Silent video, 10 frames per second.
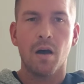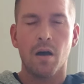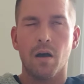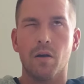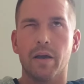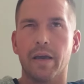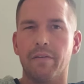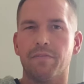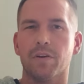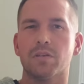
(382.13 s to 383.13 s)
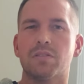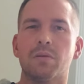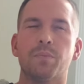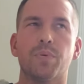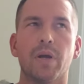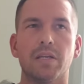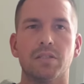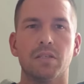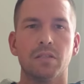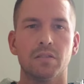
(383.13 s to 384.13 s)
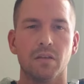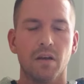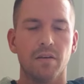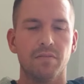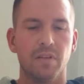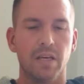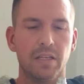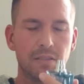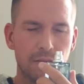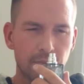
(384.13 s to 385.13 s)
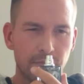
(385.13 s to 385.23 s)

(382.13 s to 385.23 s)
Okay, first impressions of this.